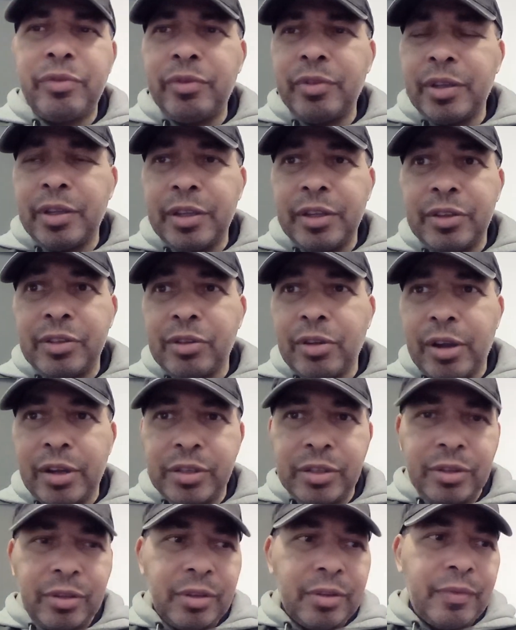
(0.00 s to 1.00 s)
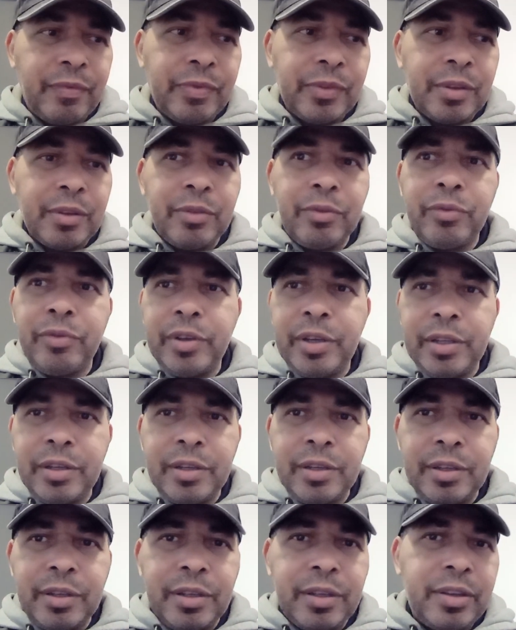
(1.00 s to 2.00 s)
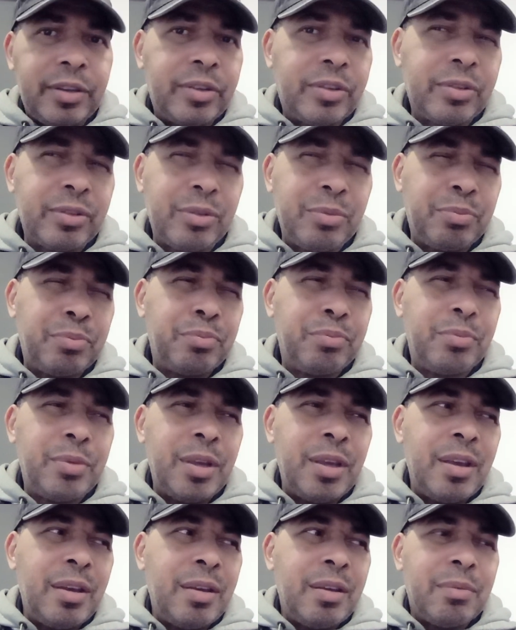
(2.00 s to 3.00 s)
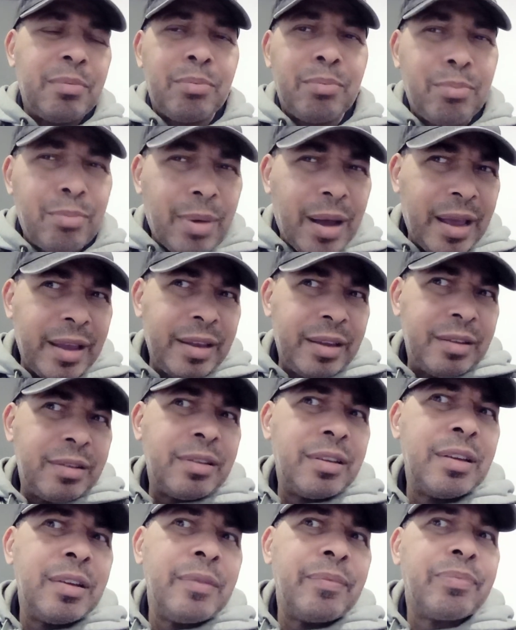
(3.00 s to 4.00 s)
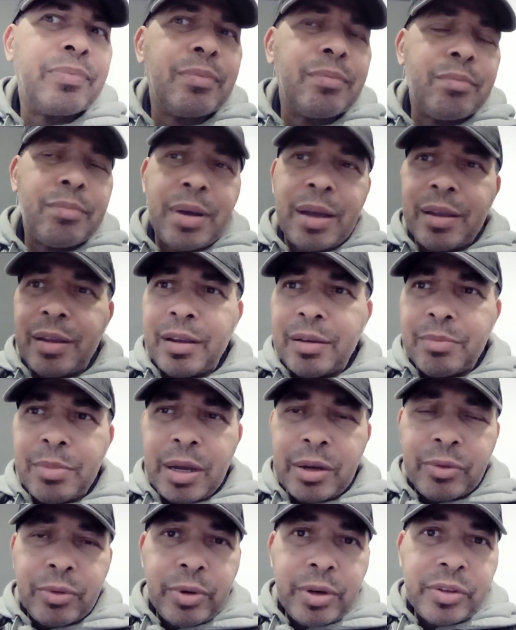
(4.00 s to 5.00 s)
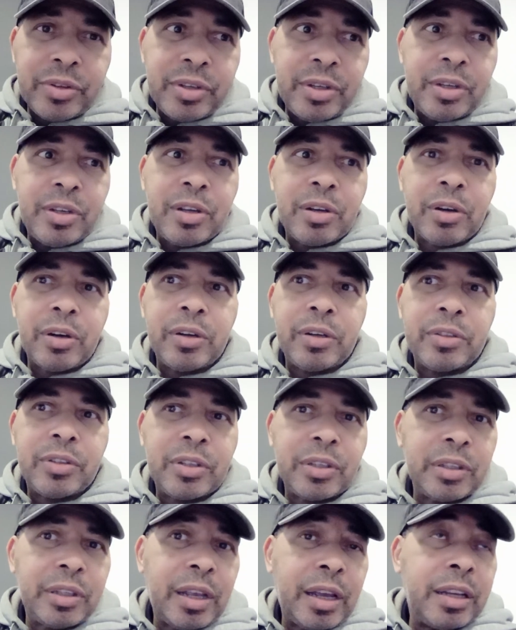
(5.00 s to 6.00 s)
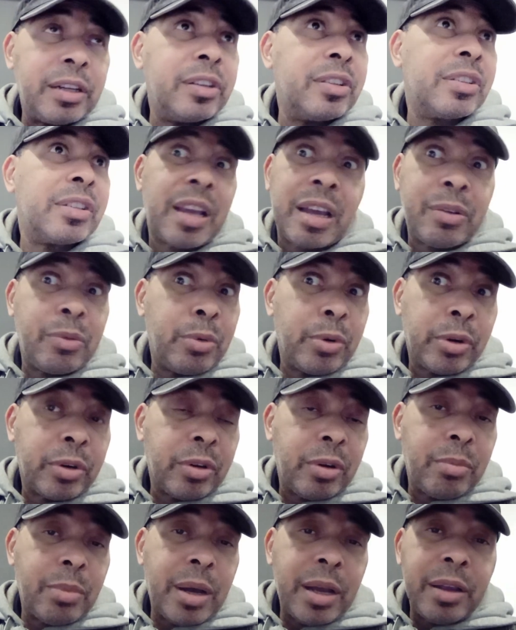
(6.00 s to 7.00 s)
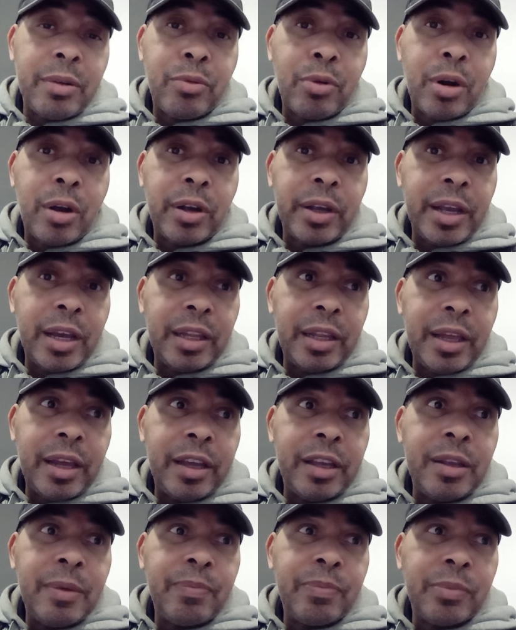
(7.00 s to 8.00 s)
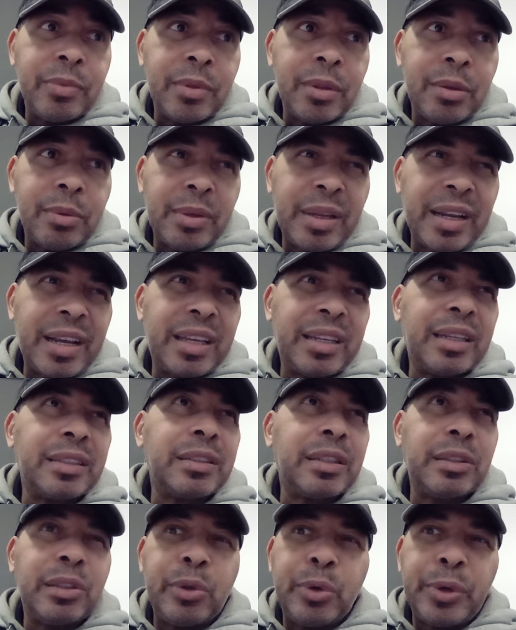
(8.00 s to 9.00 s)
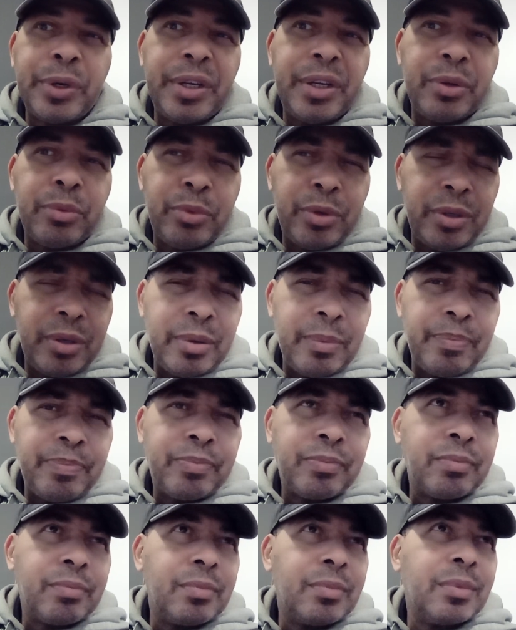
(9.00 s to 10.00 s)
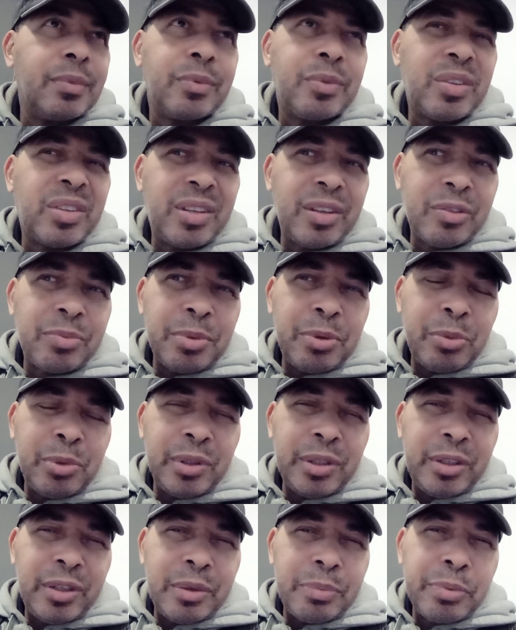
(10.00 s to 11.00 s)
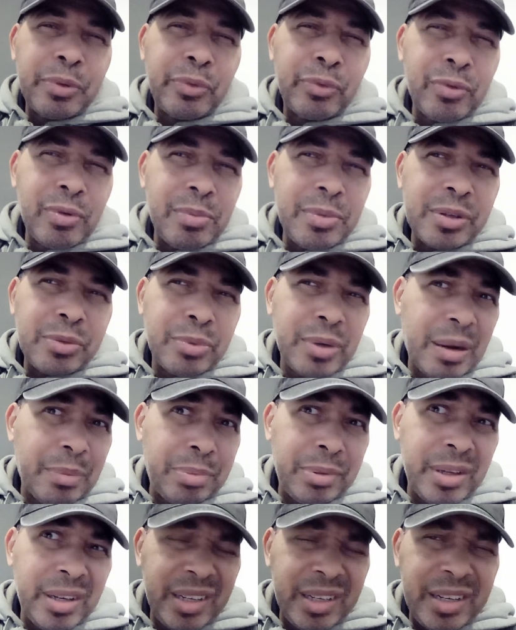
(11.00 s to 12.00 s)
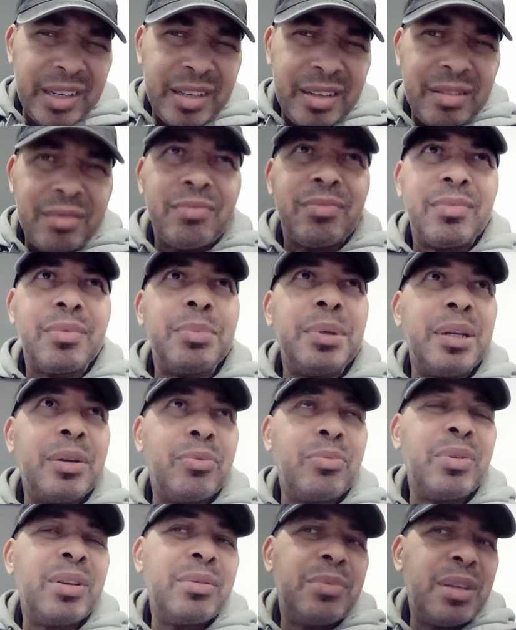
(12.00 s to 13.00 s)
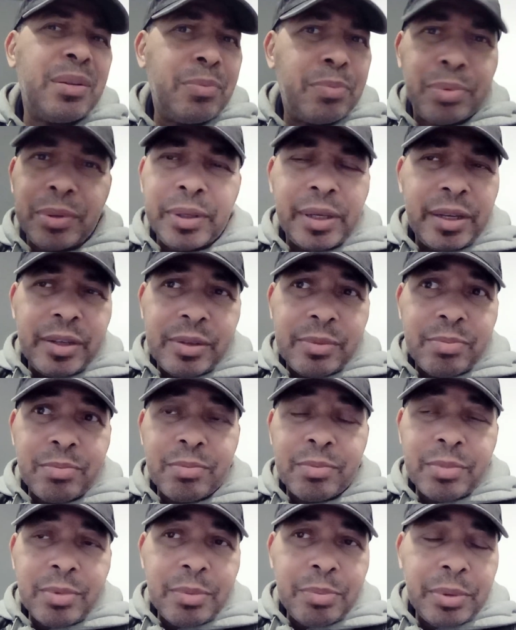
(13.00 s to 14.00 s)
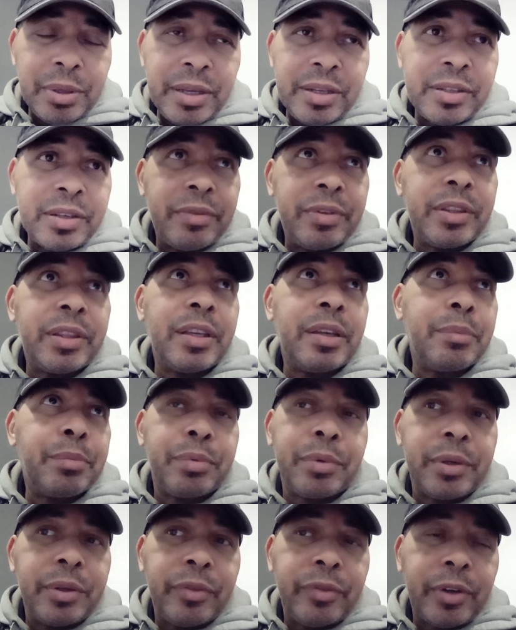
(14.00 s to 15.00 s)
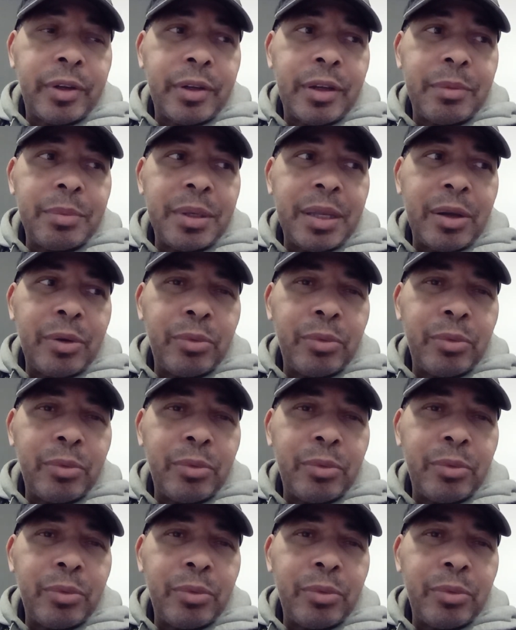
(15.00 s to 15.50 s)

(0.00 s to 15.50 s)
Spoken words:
exhaust vent is. So my micro SD card slot does not work on my ROG Ally. I got like the lower end one. Just gives me really good performance when I plug it in. I mean, it plays everything pretty. I mean,